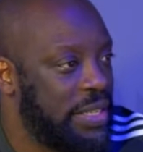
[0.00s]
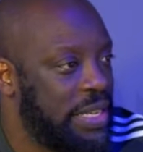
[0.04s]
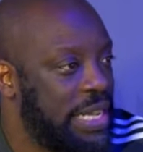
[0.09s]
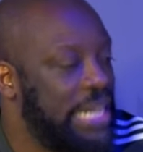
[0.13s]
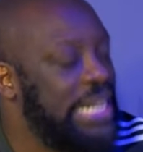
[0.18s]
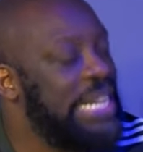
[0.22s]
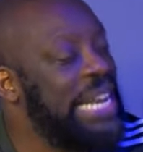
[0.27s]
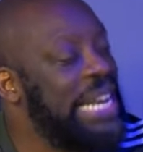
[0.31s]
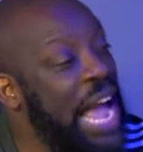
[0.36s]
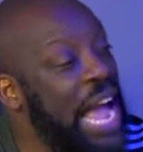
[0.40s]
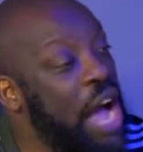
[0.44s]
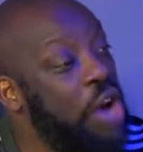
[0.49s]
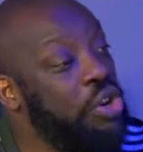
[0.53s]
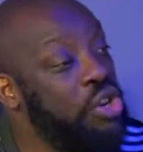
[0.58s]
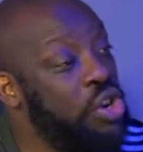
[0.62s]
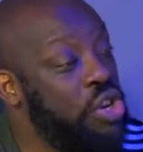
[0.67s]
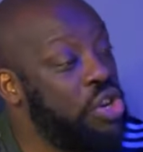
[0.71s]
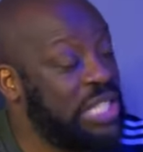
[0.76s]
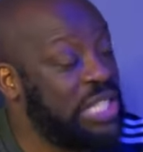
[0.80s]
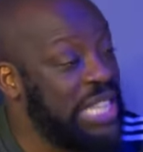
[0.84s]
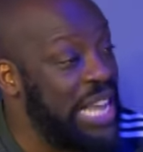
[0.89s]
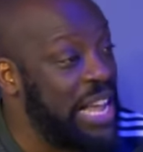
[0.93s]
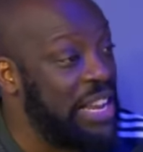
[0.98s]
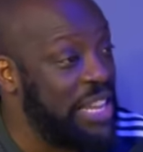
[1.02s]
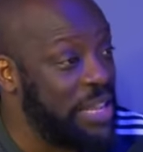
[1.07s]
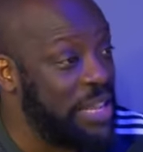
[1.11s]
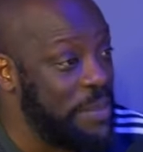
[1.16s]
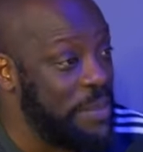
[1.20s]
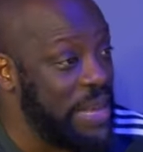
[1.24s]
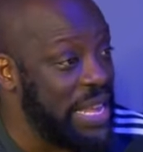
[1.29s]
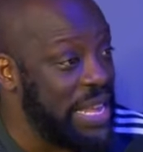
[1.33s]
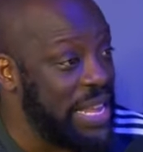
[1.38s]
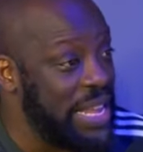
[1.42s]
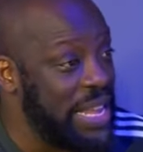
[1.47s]
Now you're telling
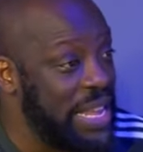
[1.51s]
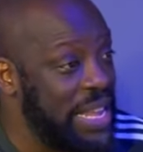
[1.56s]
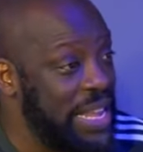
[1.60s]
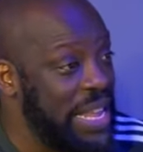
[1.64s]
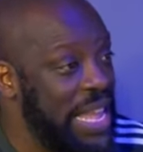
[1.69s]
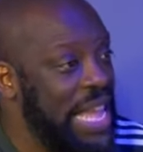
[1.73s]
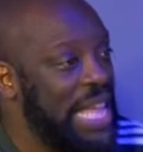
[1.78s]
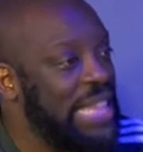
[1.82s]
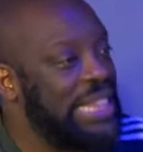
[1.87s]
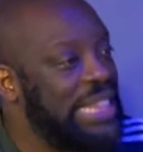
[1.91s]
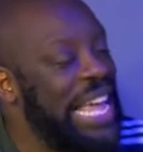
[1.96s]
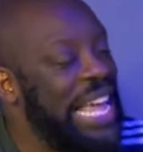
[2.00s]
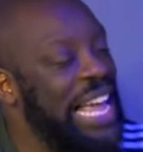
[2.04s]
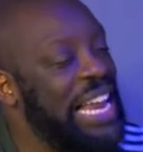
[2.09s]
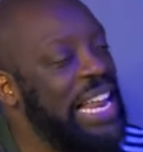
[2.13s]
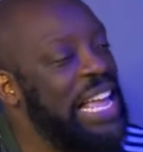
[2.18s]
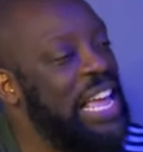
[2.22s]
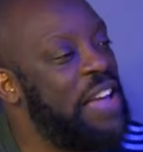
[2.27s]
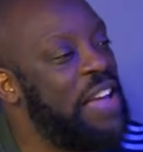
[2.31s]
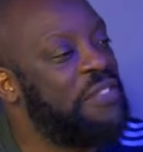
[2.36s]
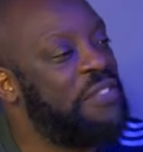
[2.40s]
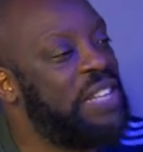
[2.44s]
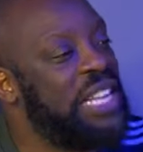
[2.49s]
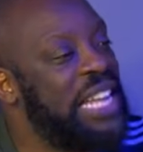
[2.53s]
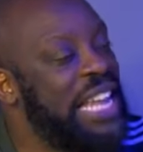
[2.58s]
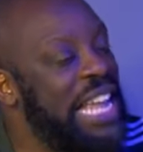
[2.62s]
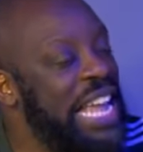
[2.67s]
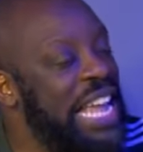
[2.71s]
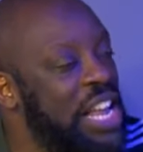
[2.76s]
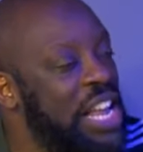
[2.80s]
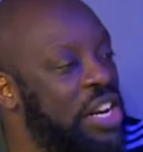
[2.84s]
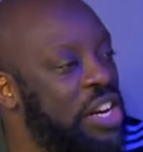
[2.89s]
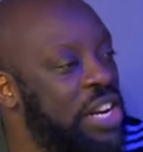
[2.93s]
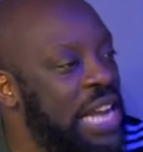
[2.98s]
me that if the
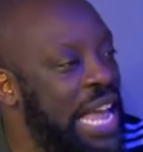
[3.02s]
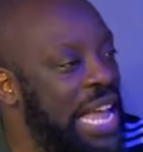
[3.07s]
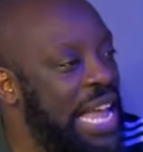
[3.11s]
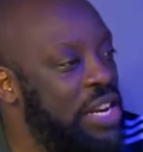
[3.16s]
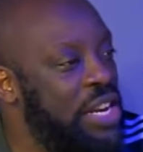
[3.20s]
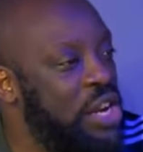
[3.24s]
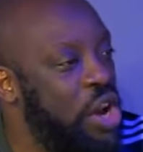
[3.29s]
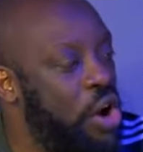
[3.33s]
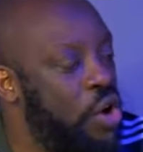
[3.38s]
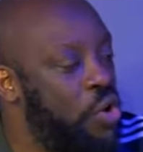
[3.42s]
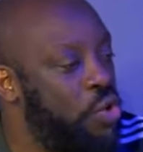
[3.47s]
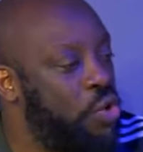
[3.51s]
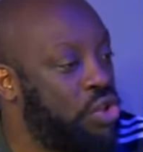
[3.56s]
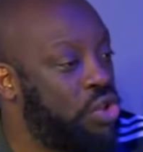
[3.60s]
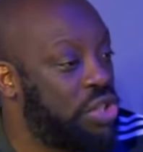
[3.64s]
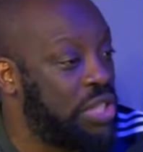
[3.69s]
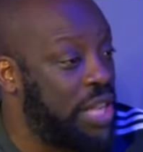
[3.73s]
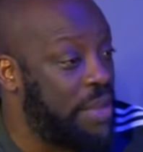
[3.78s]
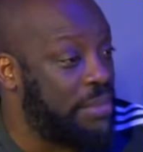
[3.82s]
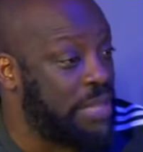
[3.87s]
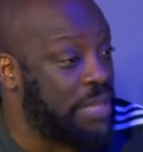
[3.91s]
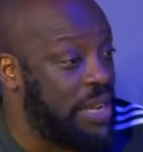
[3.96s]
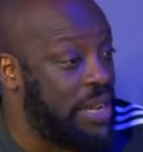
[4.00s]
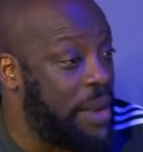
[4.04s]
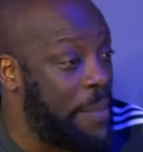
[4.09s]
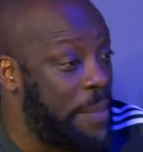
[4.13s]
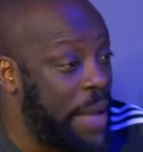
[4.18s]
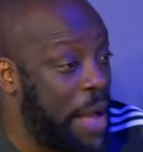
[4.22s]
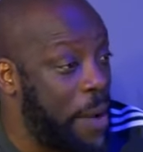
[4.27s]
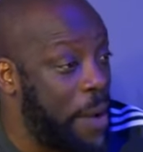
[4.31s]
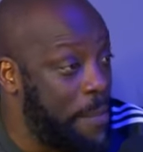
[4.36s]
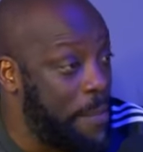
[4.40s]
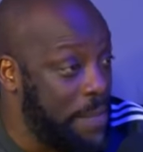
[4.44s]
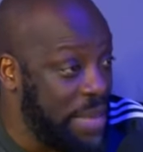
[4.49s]
internet knows something
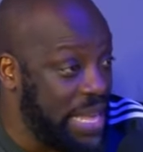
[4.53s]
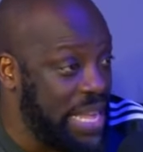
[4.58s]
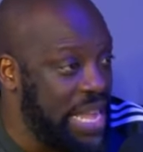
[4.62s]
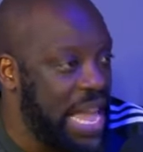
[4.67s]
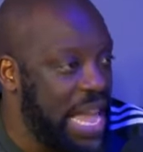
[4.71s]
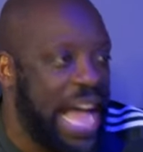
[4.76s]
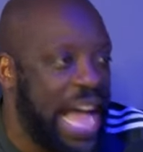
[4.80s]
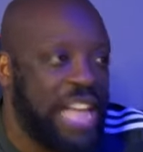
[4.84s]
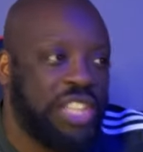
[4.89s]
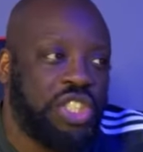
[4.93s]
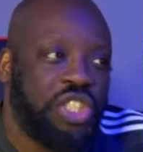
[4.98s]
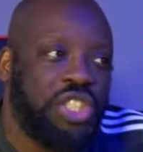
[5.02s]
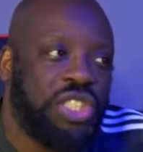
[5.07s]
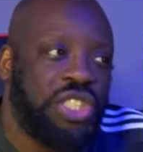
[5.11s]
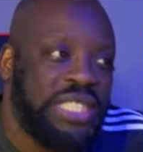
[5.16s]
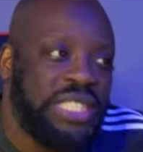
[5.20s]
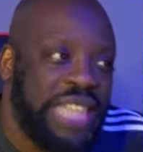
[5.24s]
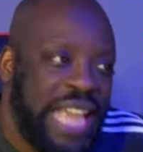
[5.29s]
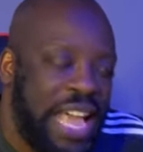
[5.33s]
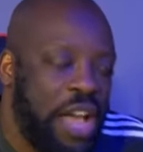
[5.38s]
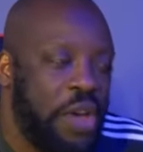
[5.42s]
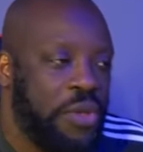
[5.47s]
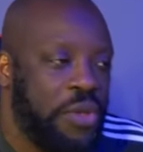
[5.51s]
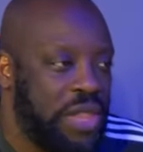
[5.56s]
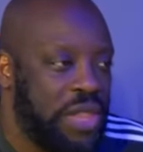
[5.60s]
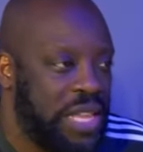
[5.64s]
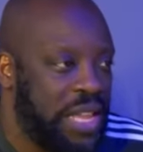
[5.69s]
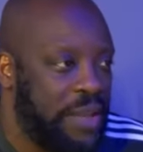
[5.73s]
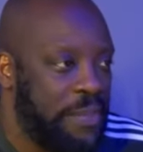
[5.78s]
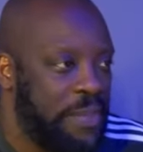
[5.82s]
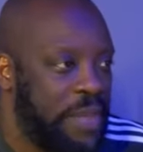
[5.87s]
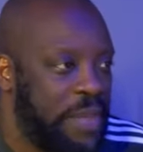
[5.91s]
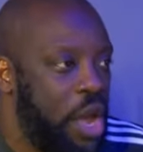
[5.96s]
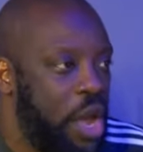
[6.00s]
about me, I should tell
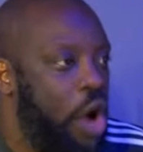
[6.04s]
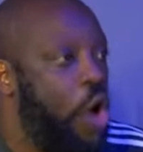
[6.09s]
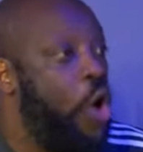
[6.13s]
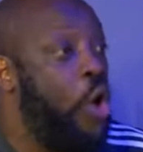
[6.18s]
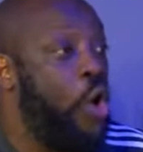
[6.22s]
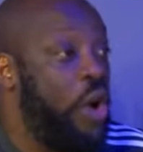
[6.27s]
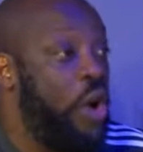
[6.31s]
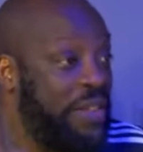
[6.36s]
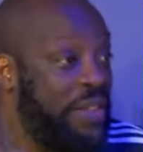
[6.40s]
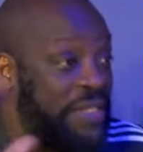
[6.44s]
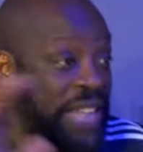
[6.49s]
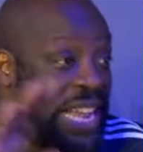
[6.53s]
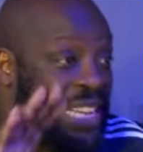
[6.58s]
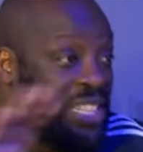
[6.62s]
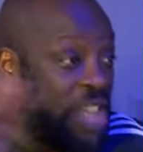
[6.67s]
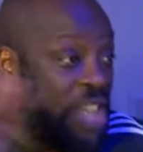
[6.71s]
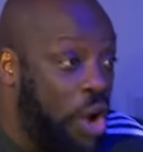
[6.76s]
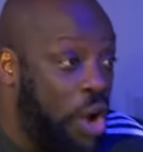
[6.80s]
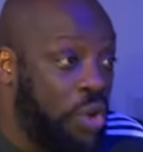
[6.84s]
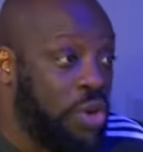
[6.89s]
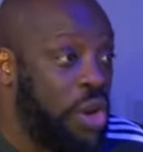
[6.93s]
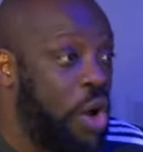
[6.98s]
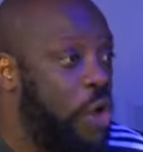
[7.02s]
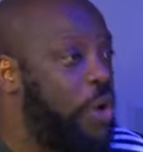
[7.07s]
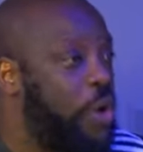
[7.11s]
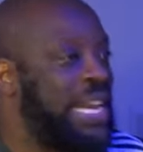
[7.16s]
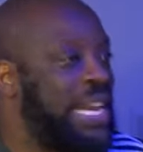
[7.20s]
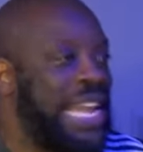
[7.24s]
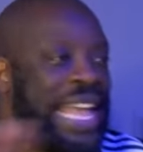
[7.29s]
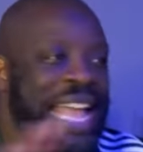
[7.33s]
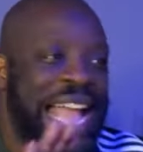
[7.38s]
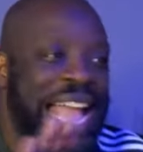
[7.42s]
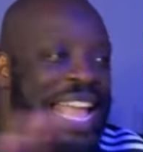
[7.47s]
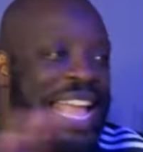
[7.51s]
them. Or if they don't know and
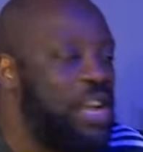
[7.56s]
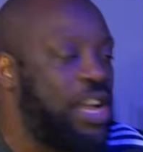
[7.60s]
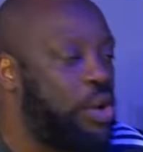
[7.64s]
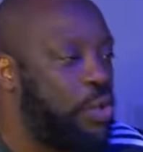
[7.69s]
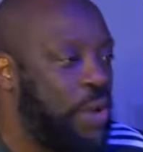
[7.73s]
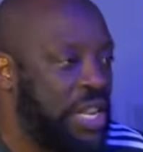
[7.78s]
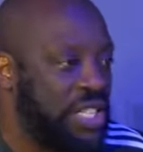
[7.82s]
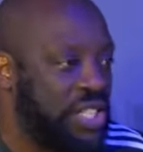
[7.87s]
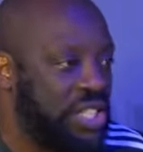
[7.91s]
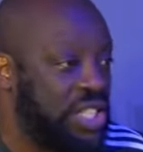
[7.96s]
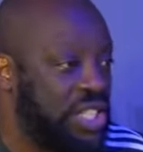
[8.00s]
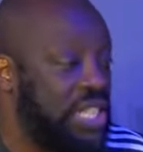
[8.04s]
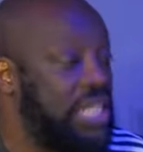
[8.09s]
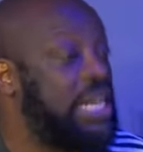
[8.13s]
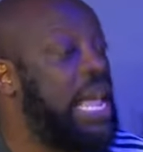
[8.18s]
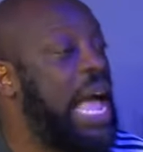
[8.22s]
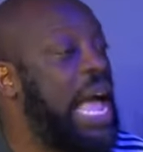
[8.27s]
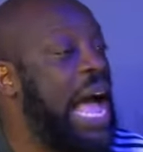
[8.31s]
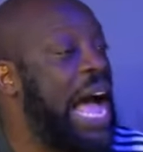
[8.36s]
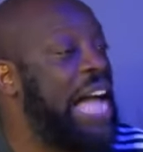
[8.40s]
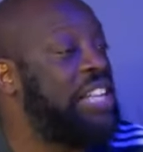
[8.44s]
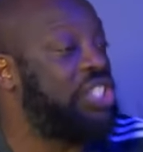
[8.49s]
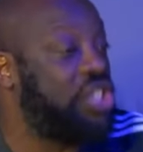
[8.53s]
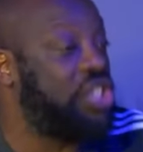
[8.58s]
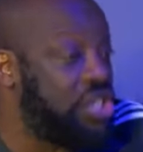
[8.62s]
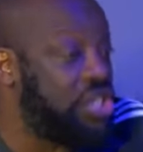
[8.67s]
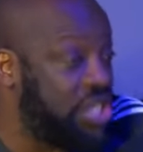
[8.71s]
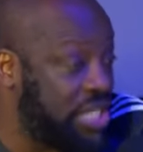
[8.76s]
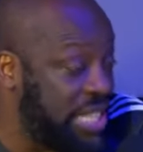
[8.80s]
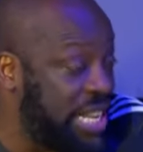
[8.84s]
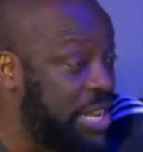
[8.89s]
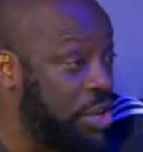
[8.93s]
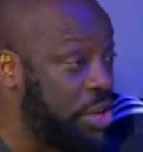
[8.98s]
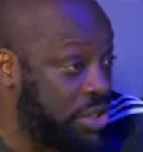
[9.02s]
they ain't questioning, I should
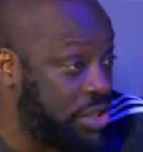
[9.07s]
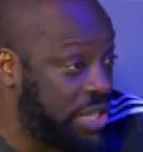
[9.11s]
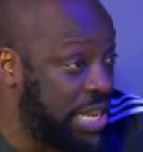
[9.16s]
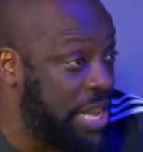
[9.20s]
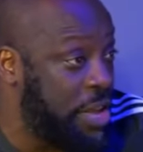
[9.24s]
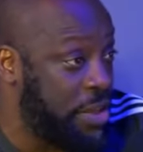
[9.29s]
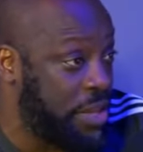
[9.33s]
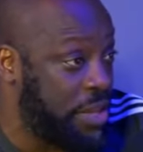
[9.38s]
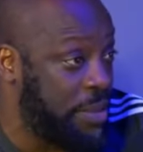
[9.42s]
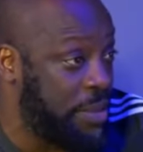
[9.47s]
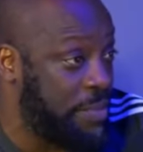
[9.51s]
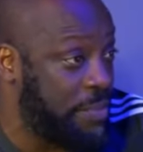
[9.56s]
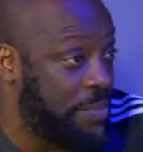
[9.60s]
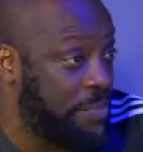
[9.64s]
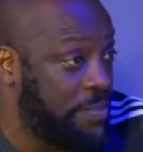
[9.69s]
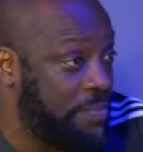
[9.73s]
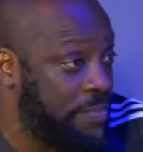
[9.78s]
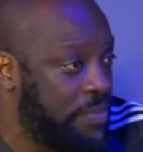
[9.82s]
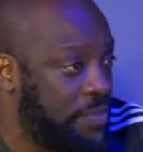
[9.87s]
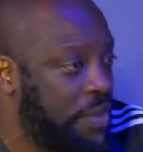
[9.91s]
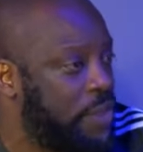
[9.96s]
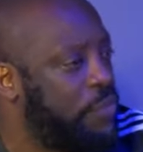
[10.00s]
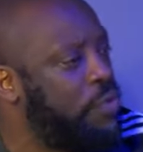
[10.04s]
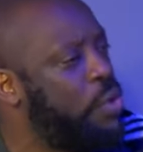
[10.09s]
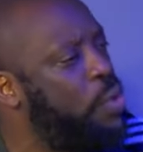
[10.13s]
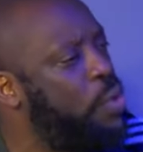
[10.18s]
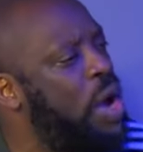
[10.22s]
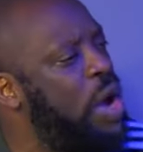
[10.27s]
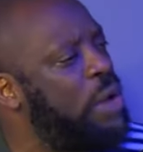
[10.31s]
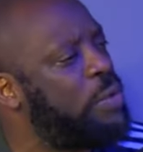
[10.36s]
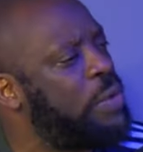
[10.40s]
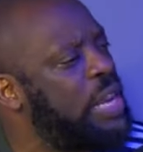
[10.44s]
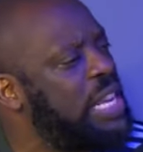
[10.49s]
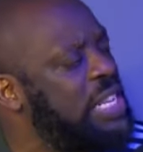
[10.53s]
still tell them. For
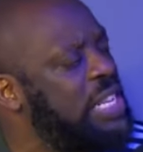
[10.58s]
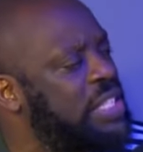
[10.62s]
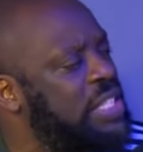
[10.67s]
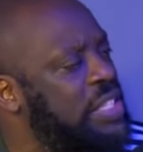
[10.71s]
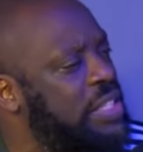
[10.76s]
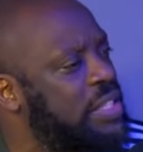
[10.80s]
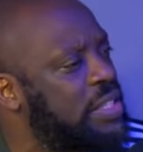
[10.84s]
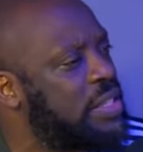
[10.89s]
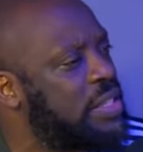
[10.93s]
what reason?